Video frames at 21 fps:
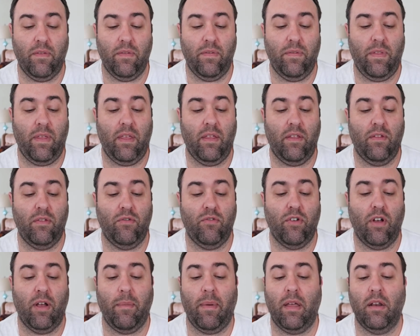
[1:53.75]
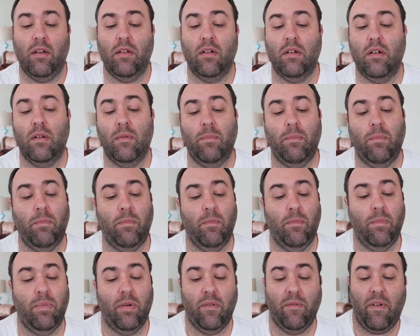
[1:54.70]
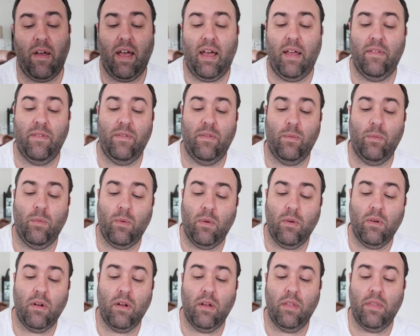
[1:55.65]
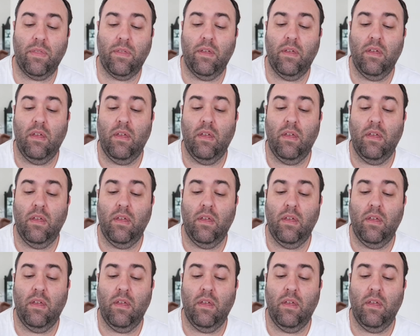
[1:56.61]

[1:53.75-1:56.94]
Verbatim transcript: Then Charmander provides warmth.